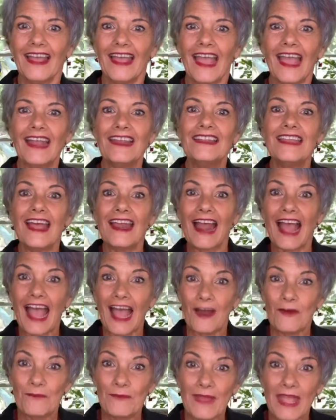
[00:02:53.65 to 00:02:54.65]
And yet how
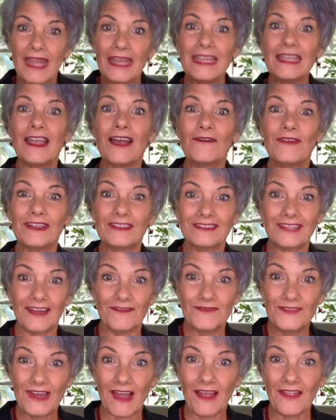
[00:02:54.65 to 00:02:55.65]
many of us
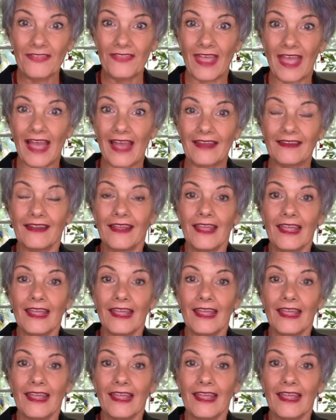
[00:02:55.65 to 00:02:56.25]
have done that?